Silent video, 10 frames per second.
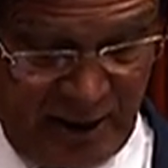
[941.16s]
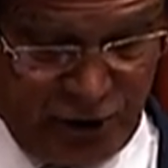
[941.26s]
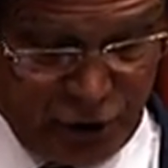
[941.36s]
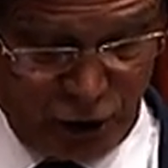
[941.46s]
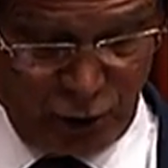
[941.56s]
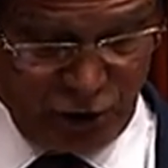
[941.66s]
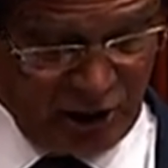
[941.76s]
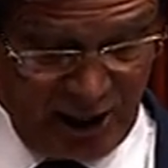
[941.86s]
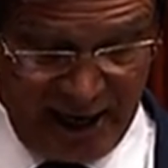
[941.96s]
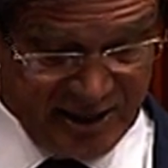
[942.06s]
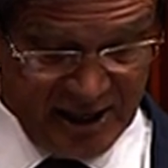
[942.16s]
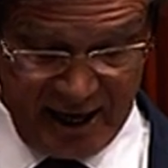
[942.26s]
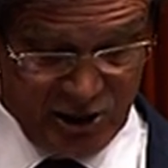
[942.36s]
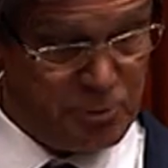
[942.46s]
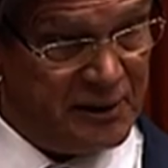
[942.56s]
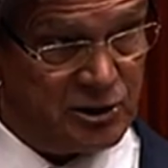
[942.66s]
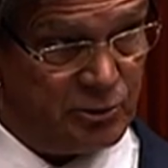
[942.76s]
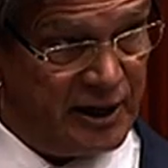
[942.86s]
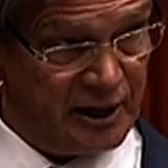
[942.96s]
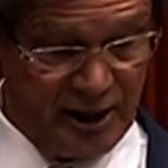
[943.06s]
The solution lies not in special
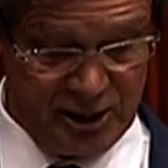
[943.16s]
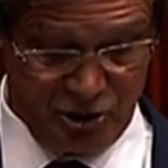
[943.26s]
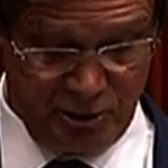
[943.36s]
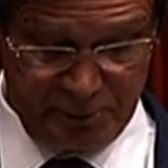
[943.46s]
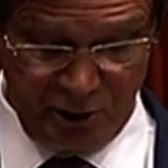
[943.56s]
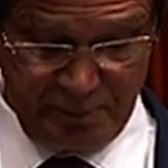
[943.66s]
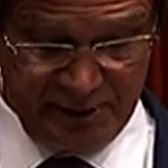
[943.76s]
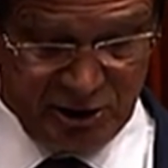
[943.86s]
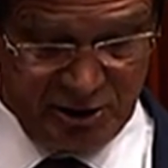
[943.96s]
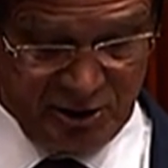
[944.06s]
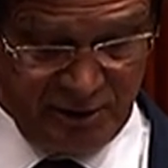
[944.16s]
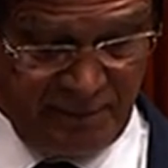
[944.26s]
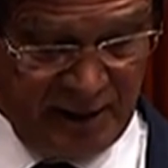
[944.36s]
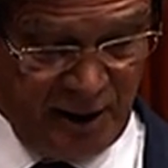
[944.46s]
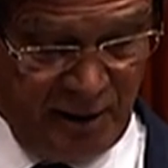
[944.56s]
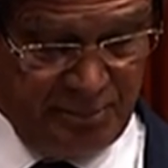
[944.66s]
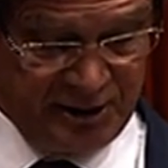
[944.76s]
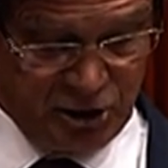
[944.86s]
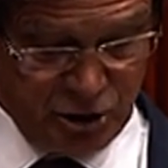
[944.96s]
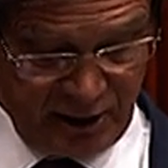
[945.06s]
regulation or prohibitions,
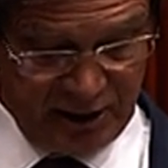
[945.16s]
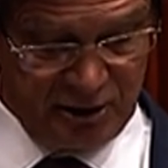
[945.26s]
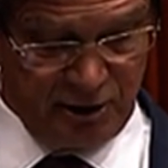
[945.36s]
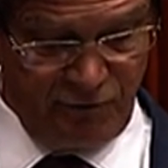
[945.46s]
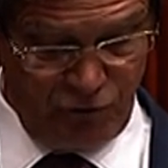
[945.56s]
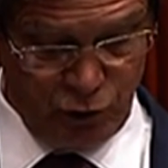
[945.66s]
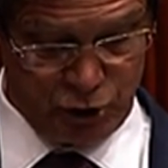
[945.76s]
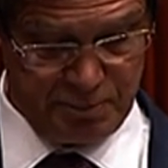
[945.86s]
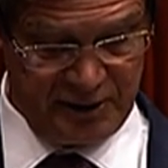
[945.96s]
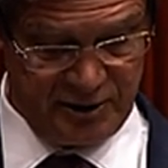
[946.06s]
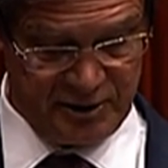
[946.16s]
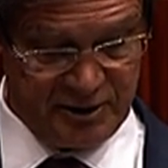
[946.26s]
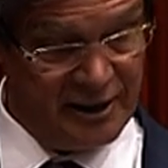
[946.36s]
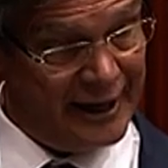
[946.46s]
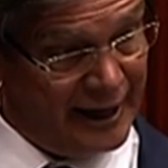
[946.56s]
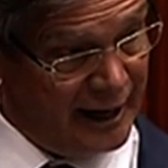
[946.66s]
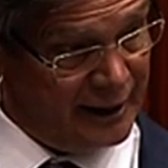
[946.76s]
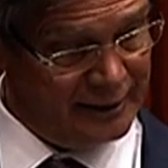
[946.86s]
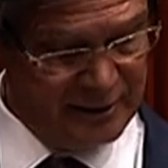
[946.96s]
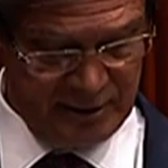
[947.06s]
but strict enforcement,
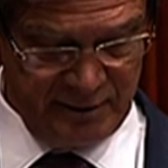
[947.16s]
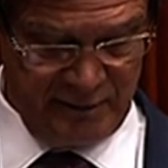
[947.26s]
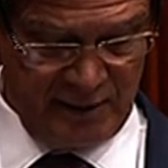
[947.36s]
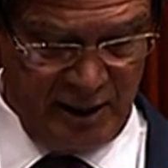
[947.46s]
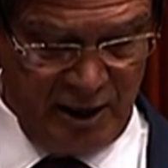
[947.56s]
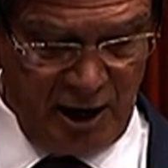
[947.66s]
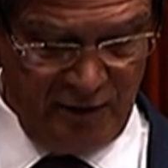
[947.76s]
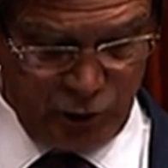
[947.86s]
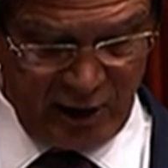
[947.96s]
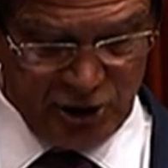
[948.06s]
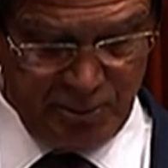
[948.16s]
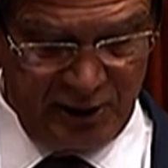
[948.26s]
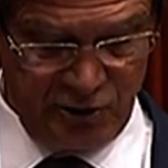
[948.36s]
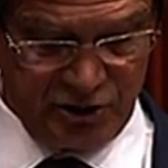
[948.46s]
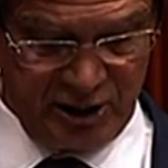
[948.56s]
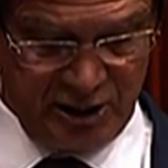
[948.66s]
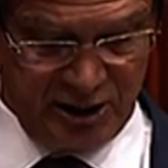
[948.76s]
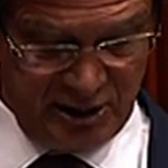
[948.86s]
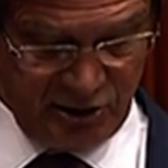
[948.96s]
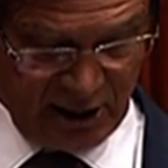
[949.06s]
again, of transparency and tender